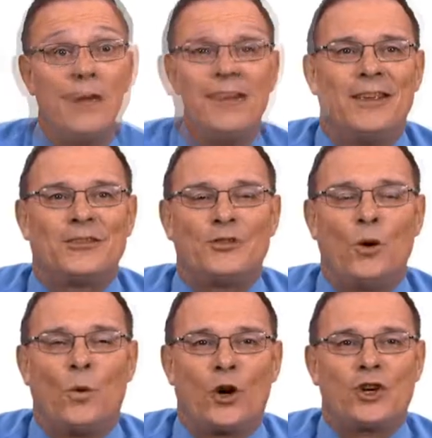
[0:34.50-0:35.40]
This is a
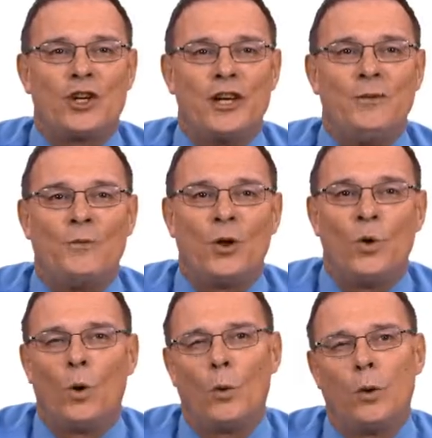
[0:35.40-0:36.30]
worksheet
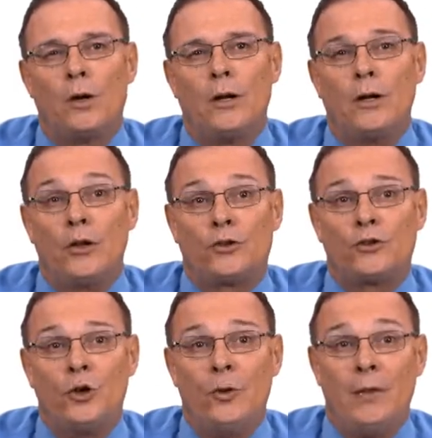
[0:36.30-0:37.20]
where we're going to
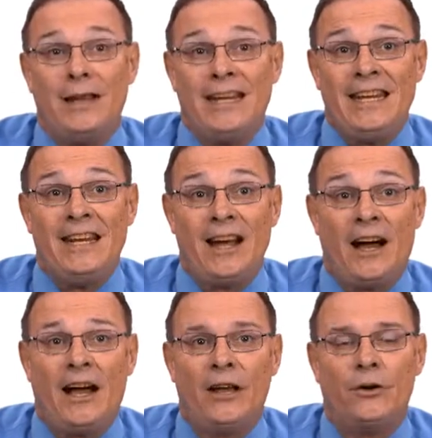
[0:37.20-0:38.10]
assume that E and
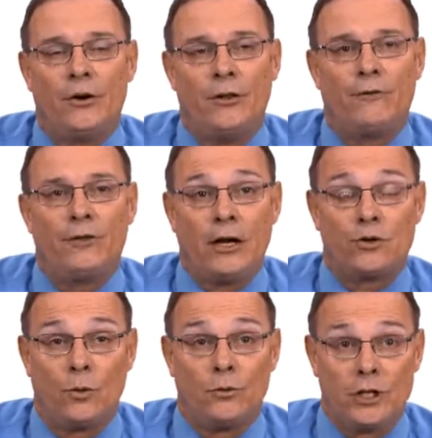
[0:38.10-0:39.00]
I, or the
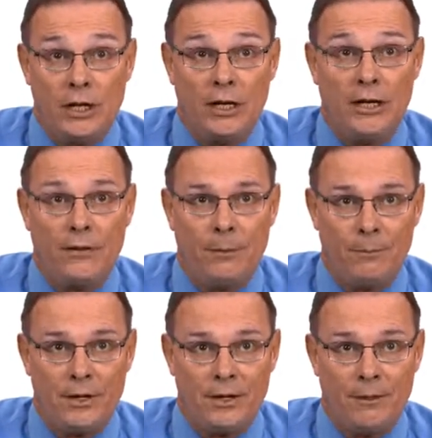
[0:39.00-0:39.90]
flexural rigidity of the
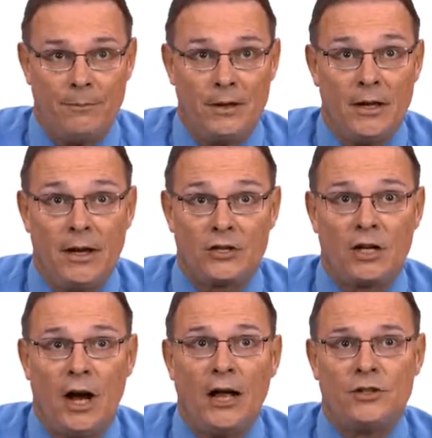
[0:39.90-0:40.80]
beam, is
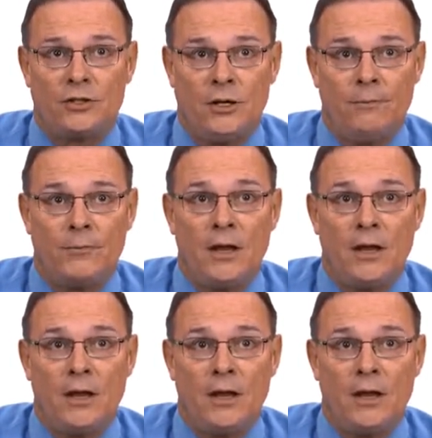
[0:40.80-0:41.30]
constant,